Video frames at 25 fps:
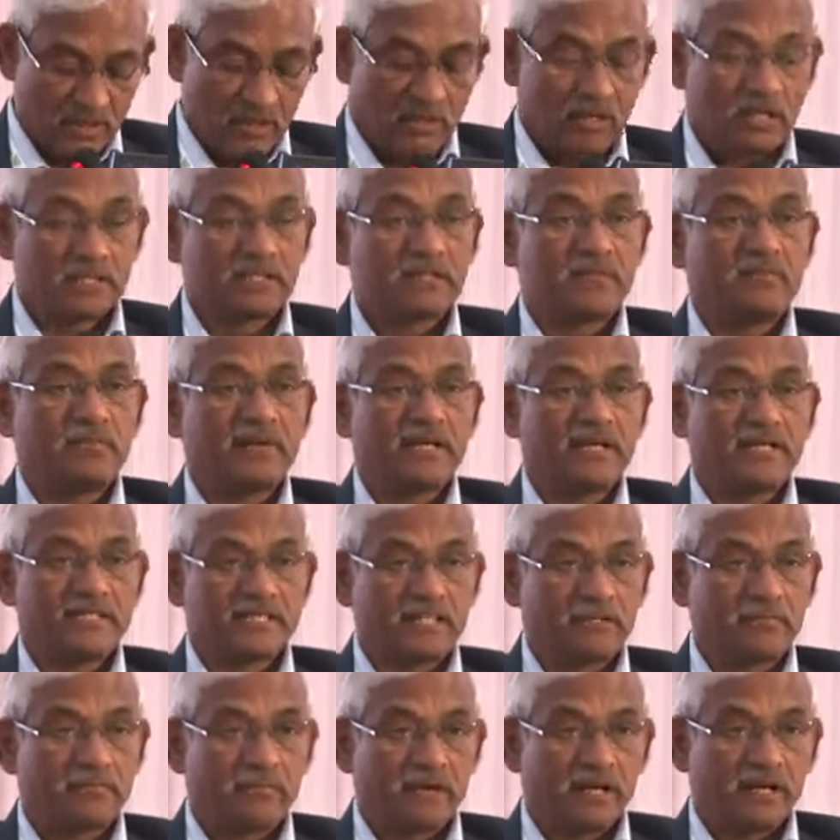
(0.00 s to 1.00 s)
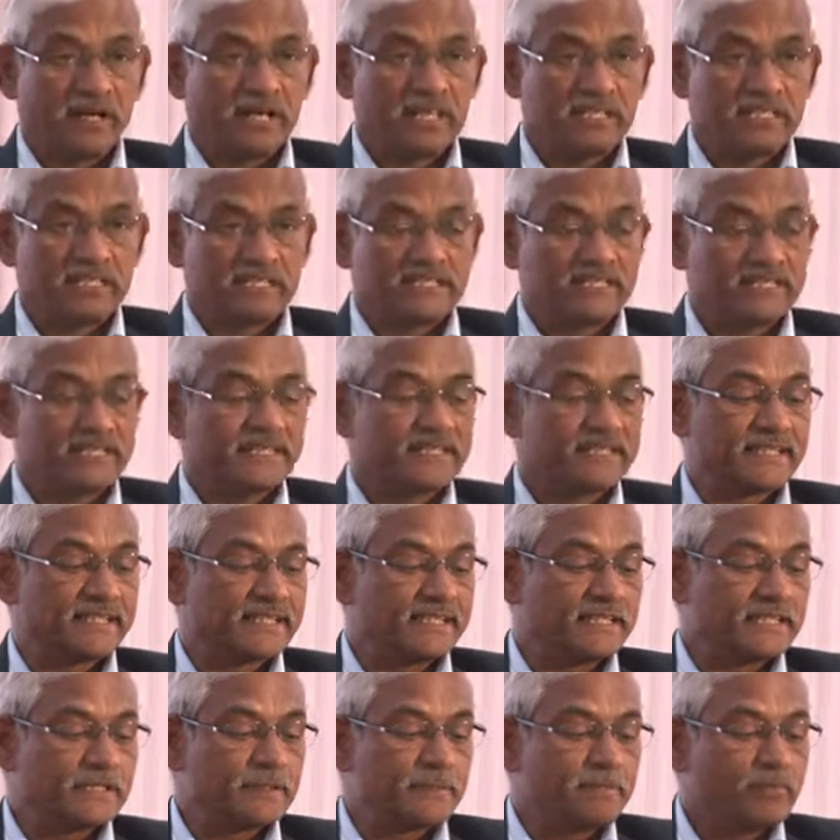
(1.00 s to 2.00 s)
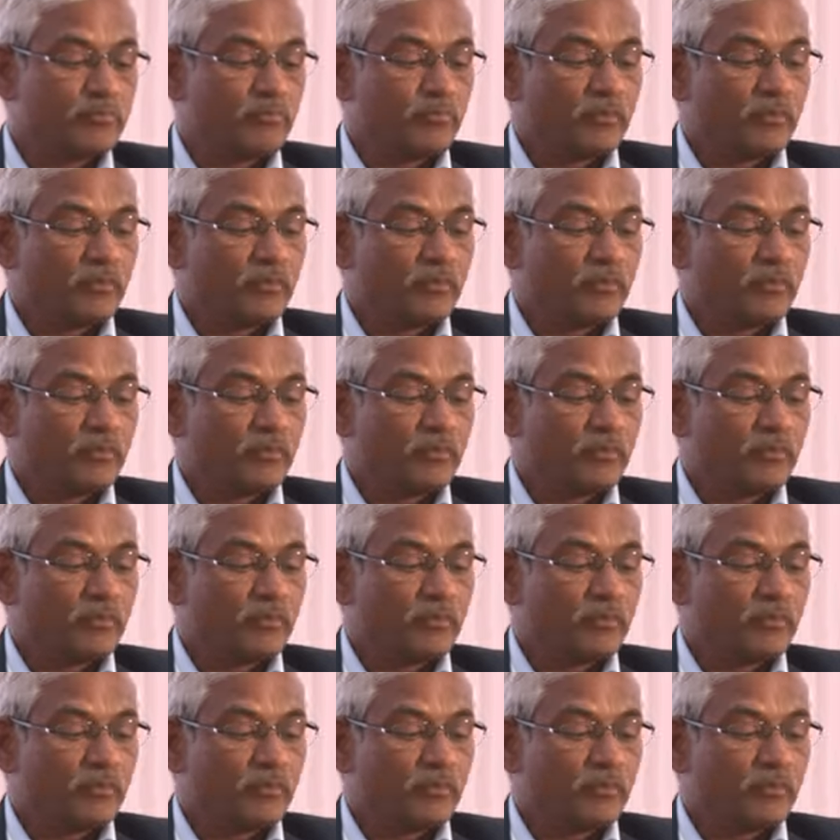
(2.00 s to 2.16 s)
are the major fungal diseases,